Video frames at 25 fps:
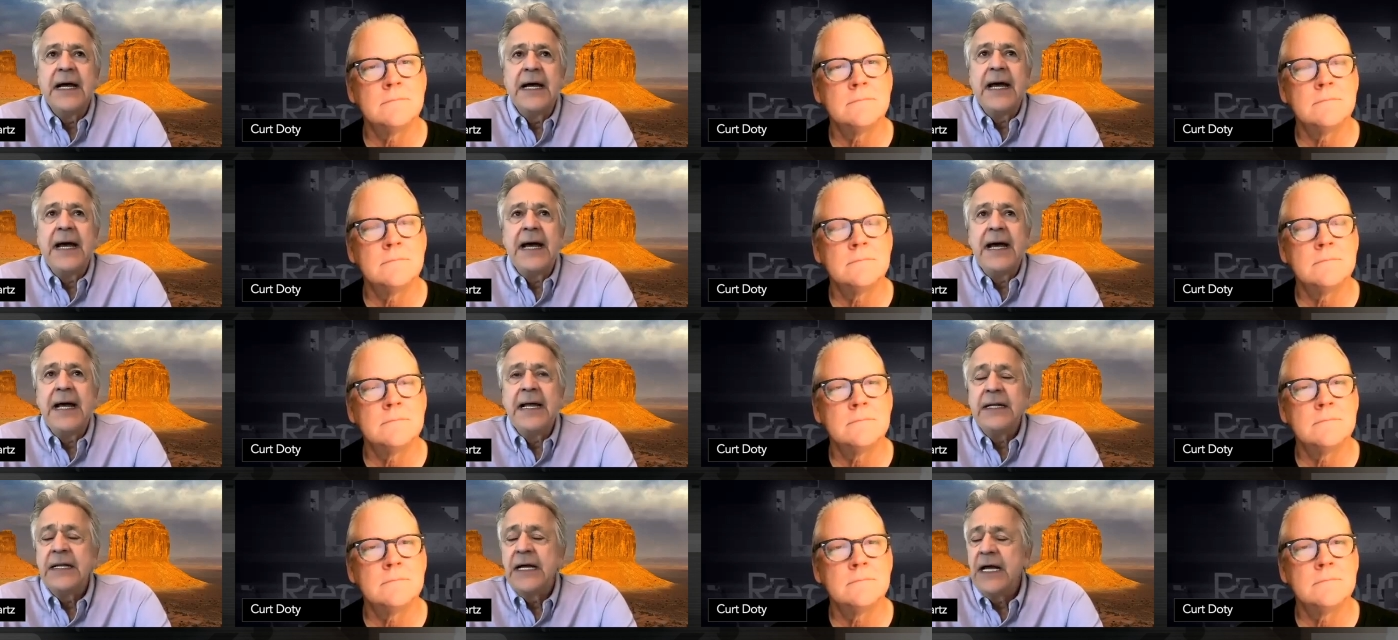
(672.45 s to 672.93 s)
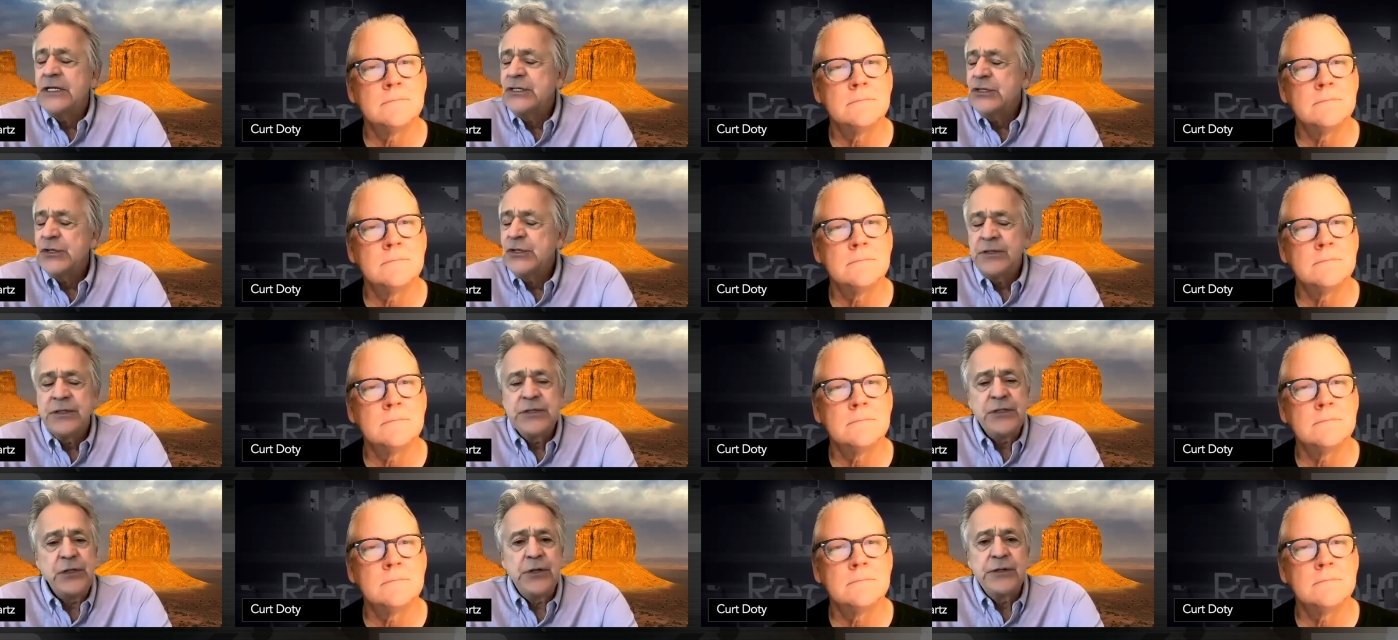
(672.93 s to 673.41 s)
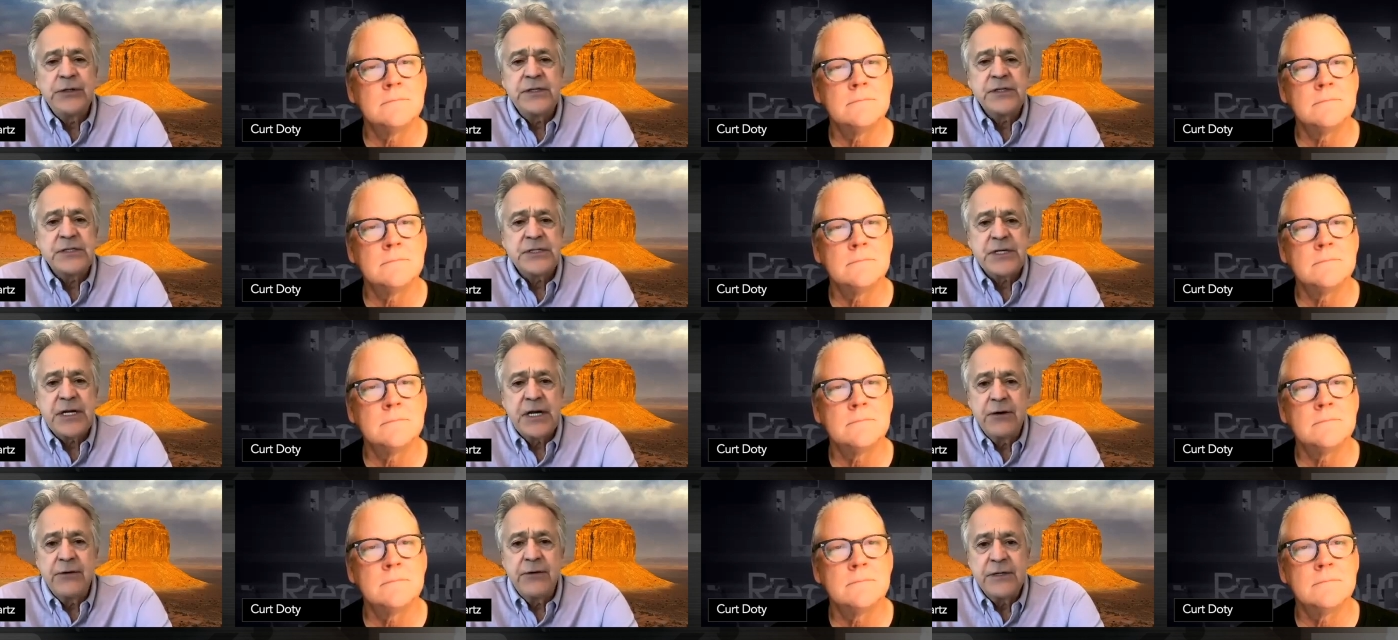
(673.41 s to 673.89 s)
Speaker 1: And I certainly don't
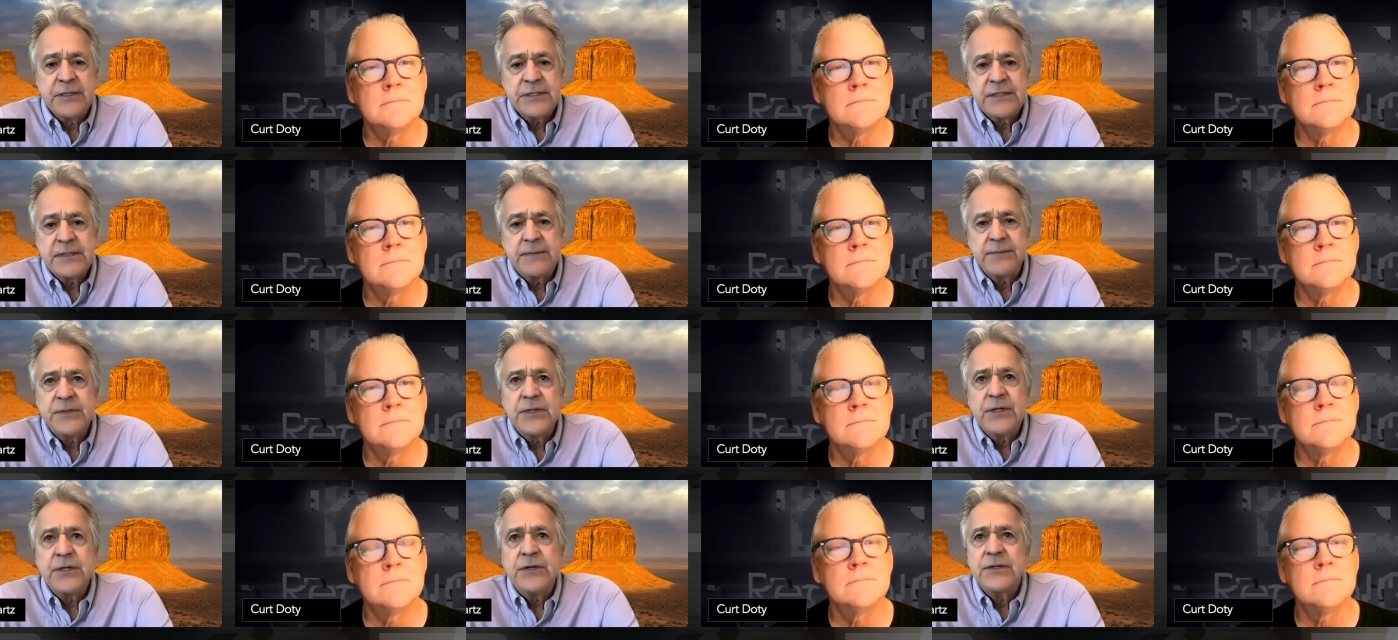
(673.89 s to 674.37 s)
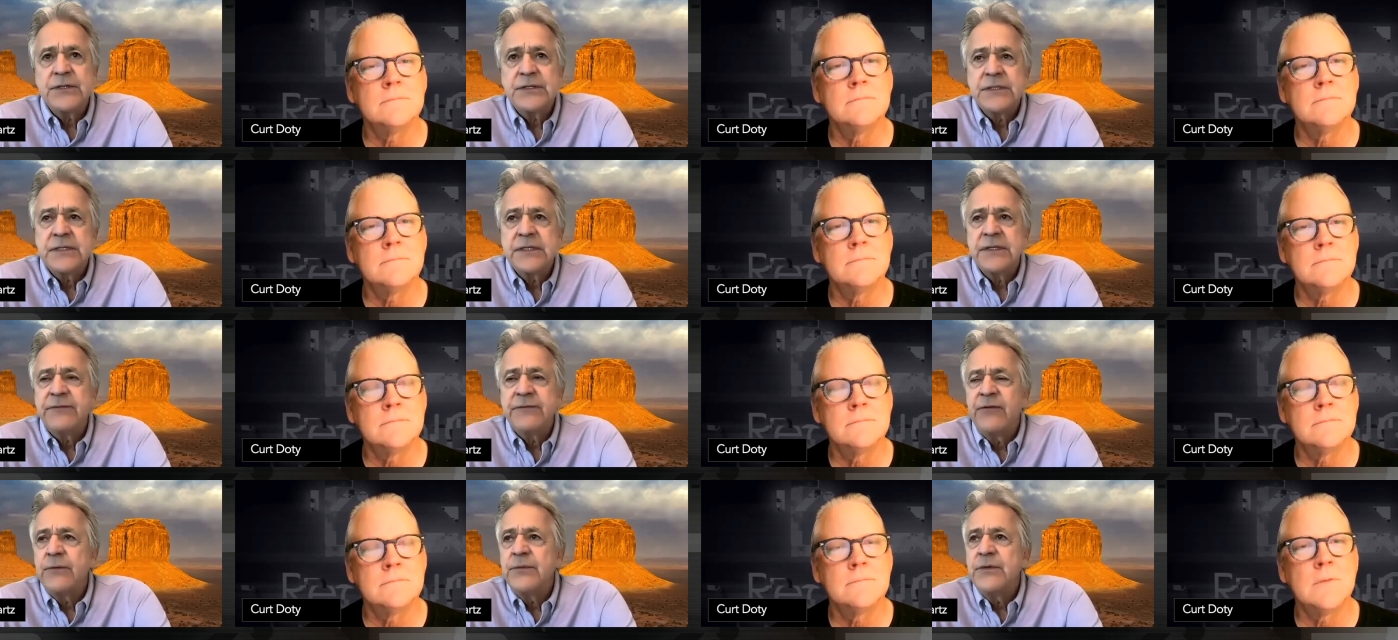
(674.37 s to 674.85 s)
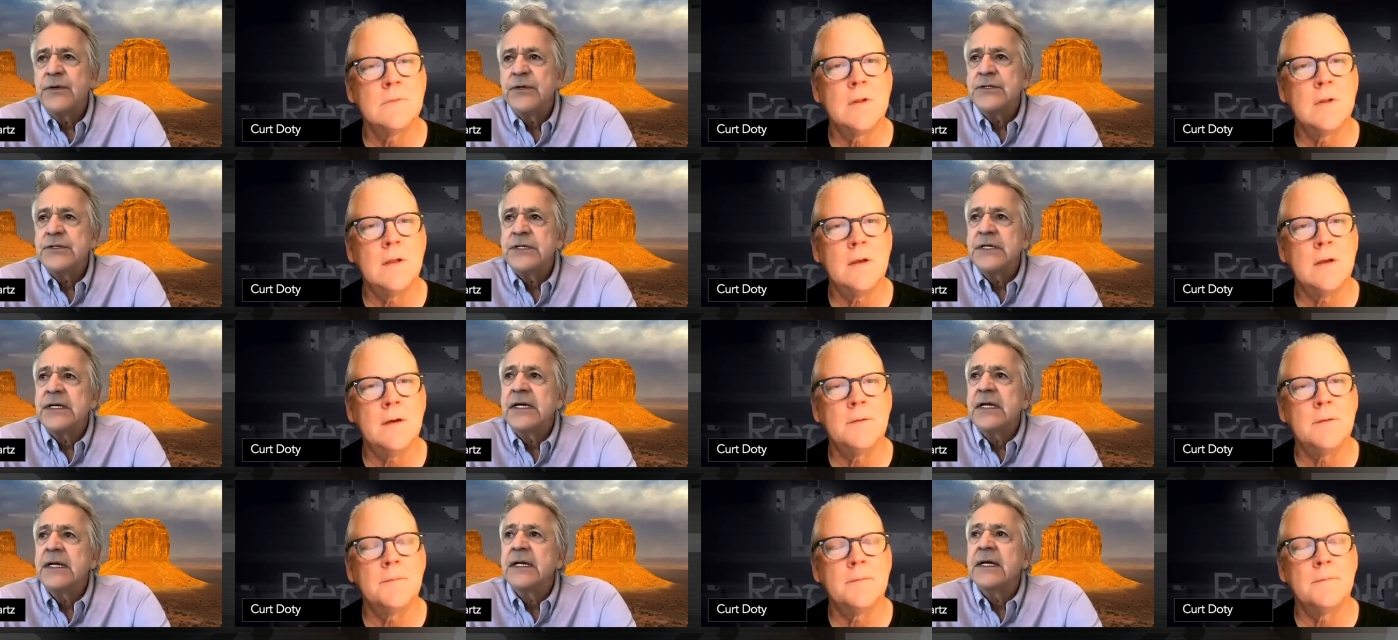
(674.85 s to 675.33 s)
discourage them from
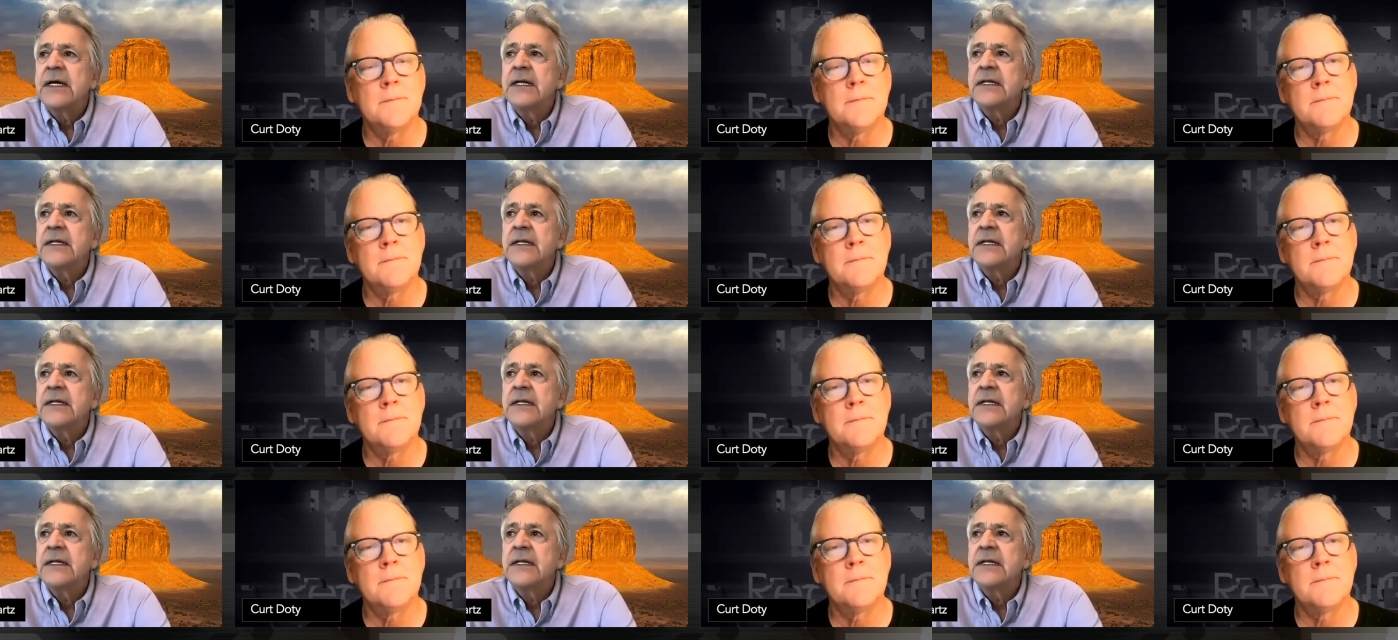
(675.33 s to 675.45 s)
using it.